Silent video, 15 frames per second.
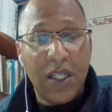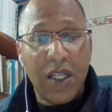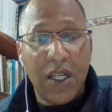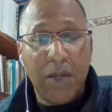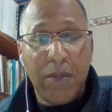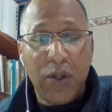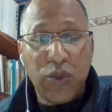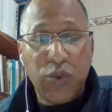
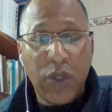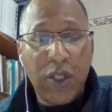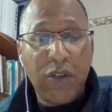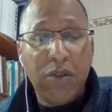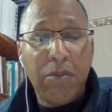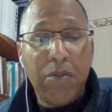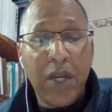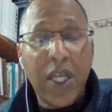about one of the
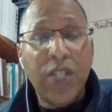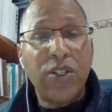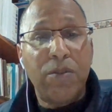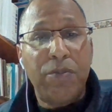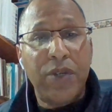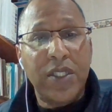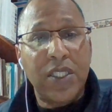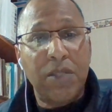major
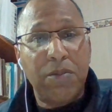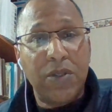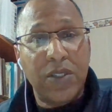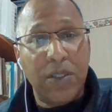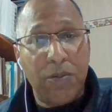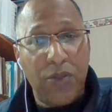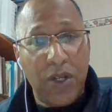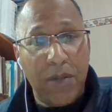principles
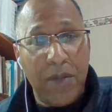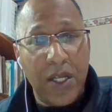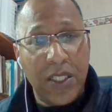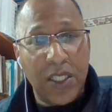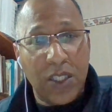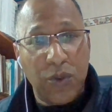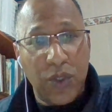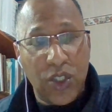in
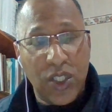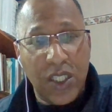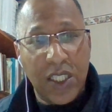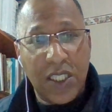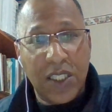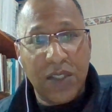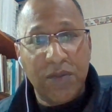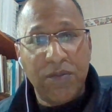pragmatics, which
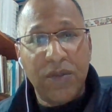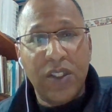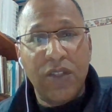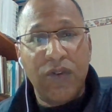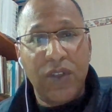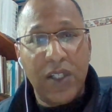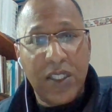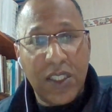is
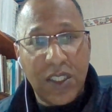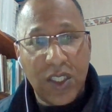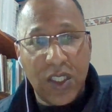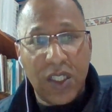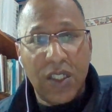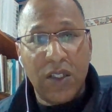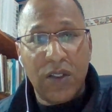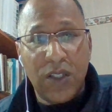
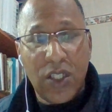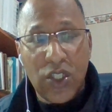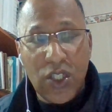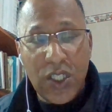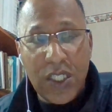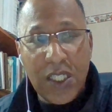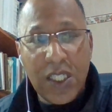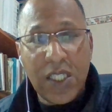felicity
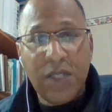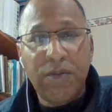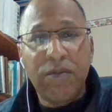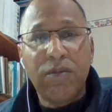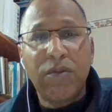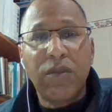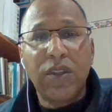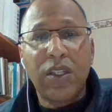conditions.
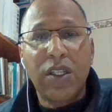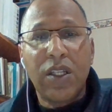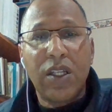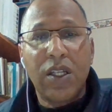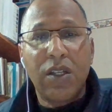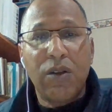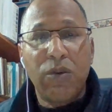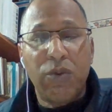
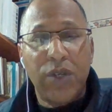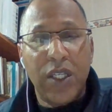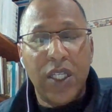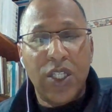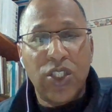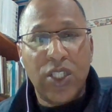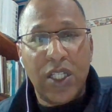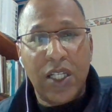We
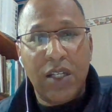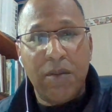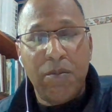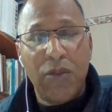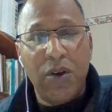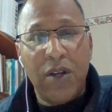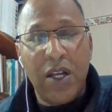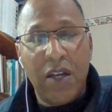
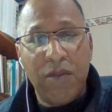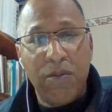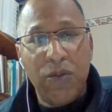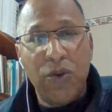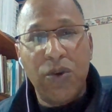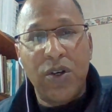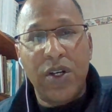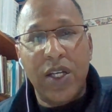shall have
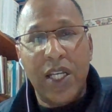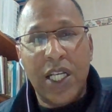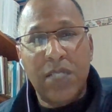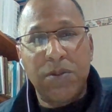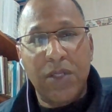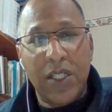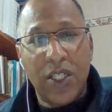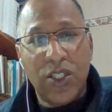more
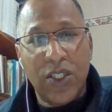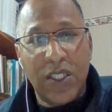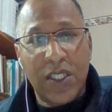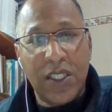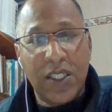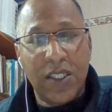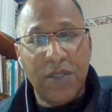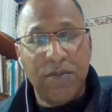
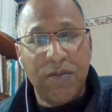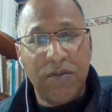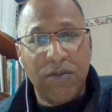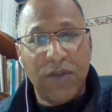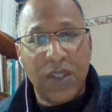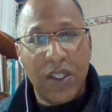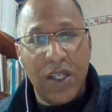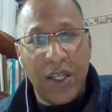explanations,
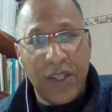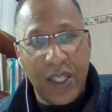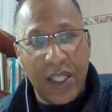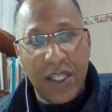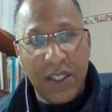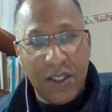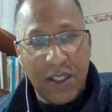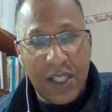I think,
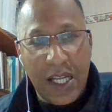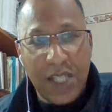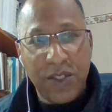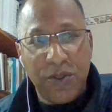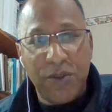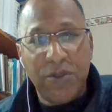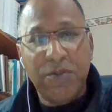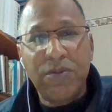in the
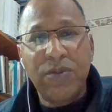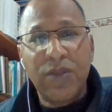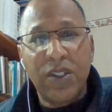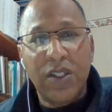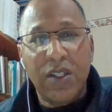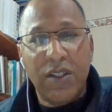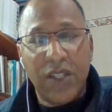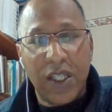classroom.
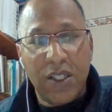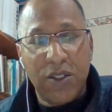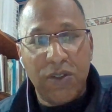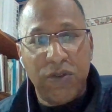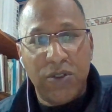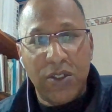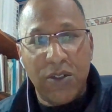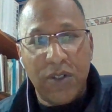Thank you
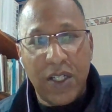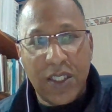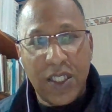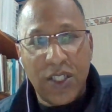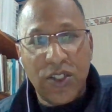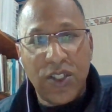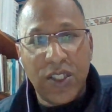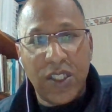for your
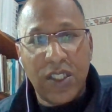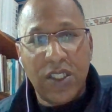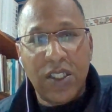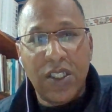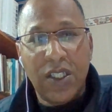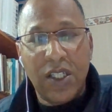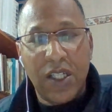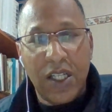attention
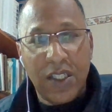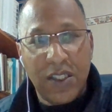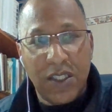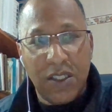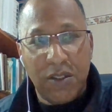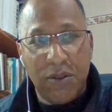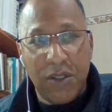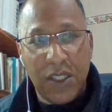and see
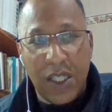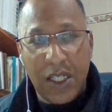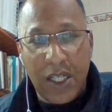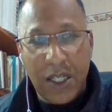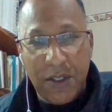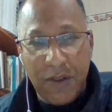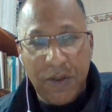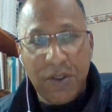you in
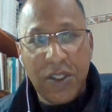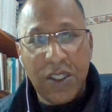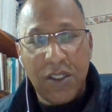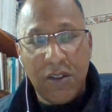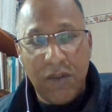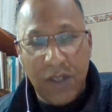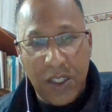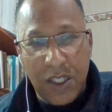another
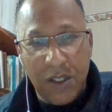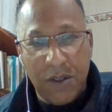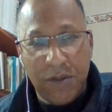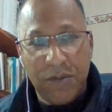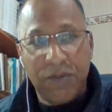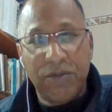video.